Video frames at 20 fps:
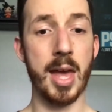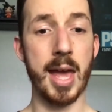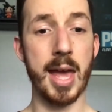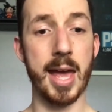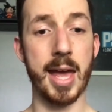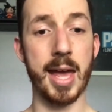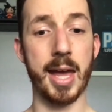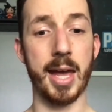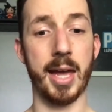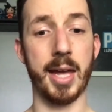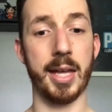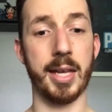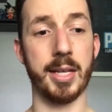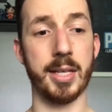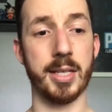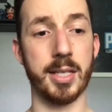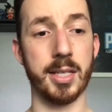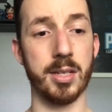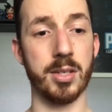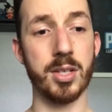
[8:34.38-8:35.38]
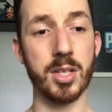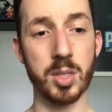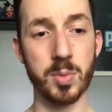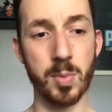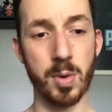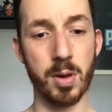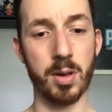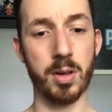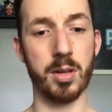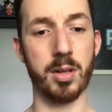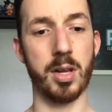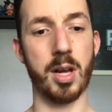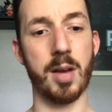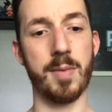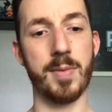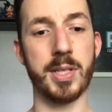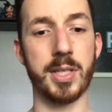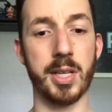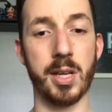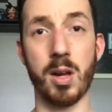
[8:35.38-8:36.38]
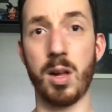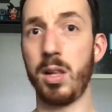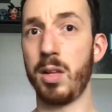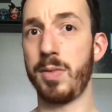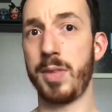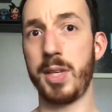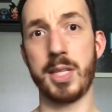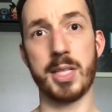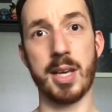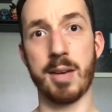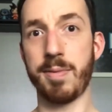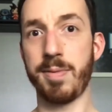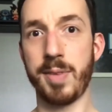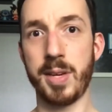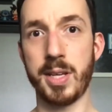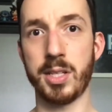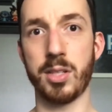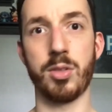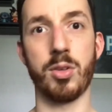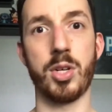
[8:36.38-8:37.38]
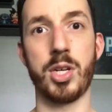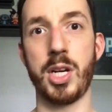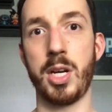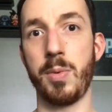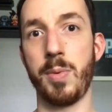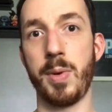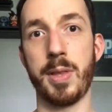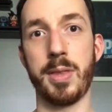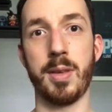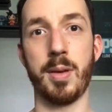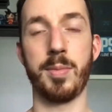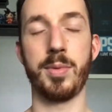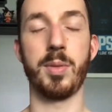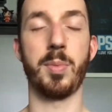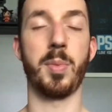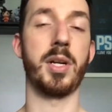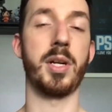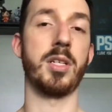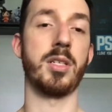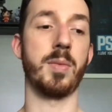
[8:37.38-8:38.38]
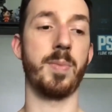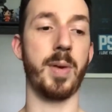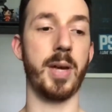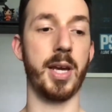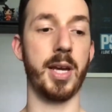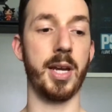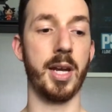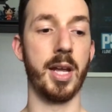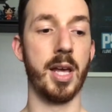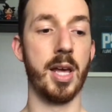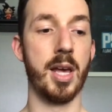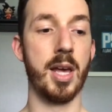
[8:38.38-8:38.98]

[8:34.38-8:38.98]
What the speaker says: And there's a small, obviously all of these have fees associated with them to participate.